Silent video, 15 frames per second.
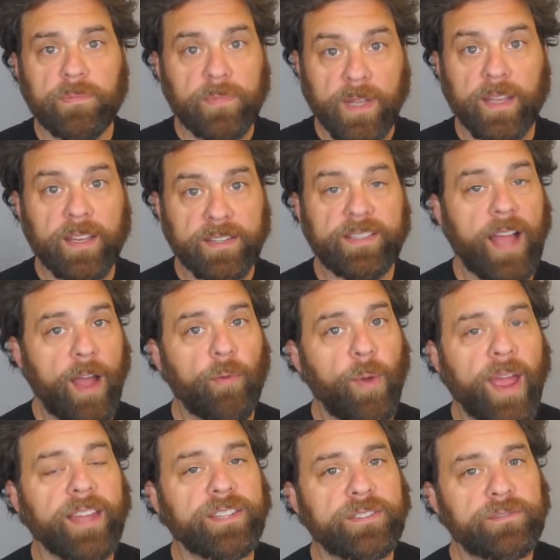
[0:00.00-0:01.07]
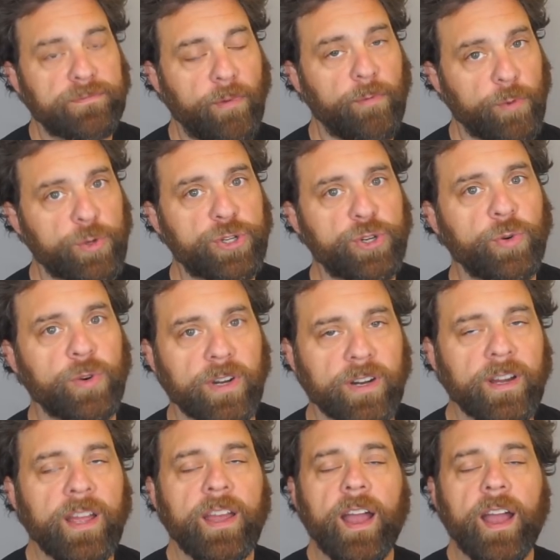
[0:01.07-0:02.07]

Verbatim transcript: He's got rates for sure,